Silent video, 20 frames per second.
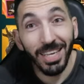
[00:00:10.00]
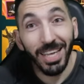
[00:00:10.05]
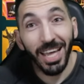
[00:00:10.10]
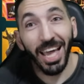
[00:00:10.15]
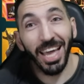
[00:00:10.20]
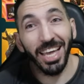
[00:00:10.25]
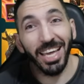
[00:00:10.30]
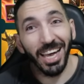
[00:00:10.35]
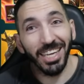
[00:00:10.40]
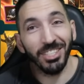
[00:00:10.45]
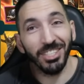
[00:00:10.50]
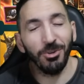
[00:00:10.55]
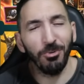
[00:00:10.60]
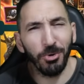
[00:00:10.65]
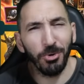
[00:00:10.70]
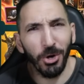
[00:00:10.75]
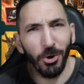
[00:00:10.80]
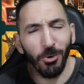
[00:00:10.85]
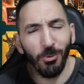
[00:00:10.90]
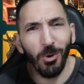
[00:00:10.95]
Hey guys, Colbert
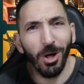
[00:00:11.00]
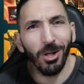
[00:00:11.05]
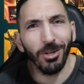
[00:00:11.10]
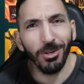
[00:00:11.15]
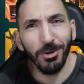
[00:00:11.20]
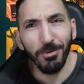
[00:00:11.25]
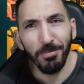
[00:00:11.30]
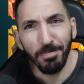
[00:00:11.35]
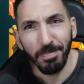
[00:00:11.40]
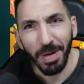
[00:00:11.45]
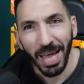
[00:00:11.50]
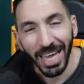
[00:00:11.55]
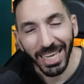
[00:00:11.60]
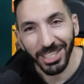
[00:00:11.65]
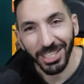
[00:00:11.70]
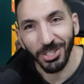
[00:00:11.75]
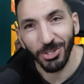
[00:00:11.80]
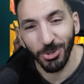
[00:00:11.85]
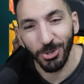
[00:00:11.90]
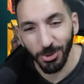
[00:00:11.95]
here. Welcome back
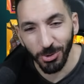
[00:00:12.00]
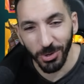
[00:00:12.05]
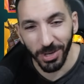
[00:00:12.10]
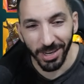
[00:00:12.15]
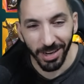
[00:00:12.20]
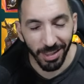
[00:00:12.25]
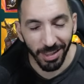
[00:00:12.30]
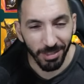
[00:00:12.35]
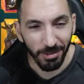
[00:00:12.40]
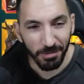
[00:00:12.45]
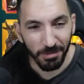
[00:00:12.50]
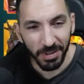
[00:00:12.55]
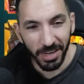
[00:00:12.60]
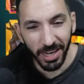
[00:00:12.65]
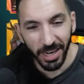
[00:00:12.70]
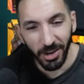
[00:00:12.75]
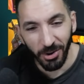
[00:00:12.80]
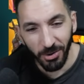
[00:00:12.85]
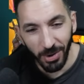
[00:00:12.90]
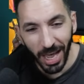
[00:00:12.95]
to another video.